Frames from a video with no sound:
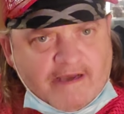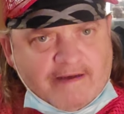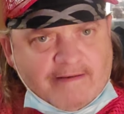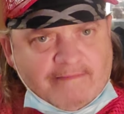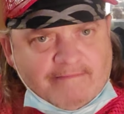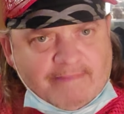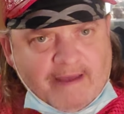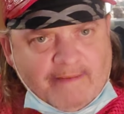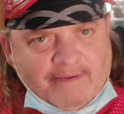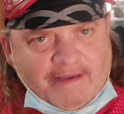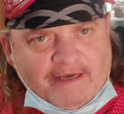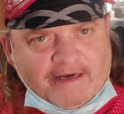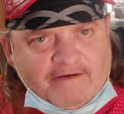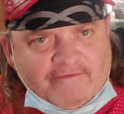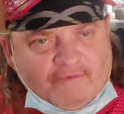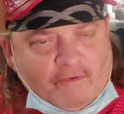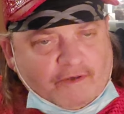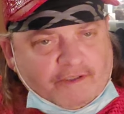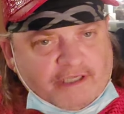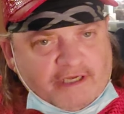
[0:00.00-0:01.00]
maybe
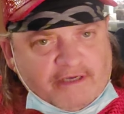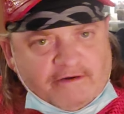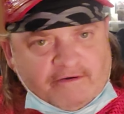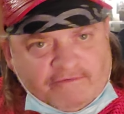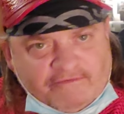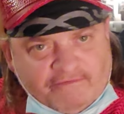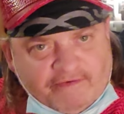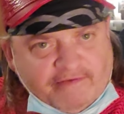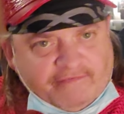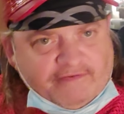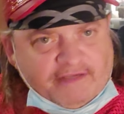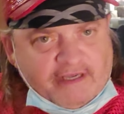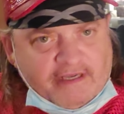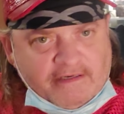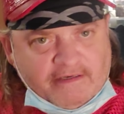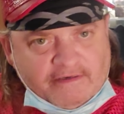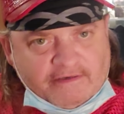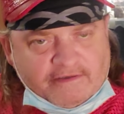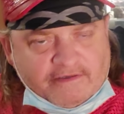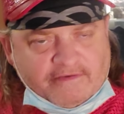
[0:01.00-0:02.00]
14 or
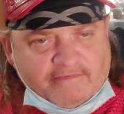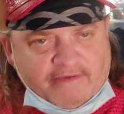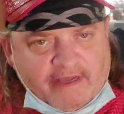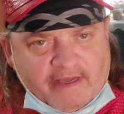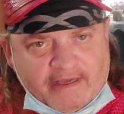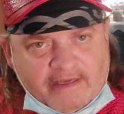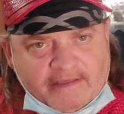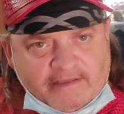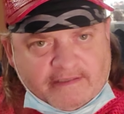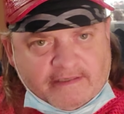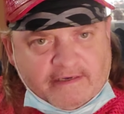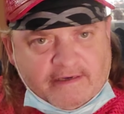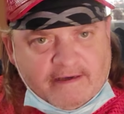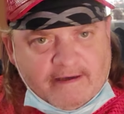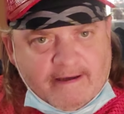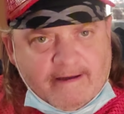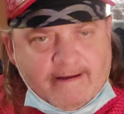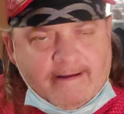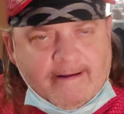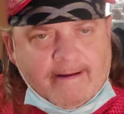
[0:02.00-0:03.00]
15 years of age.
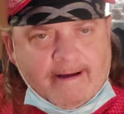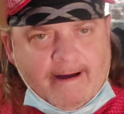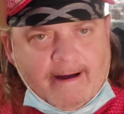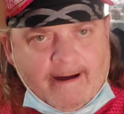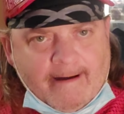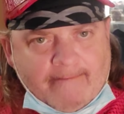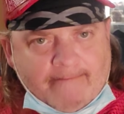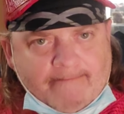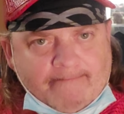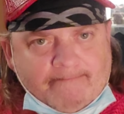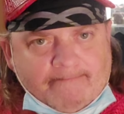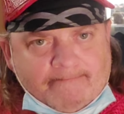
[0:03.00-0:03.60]
Um,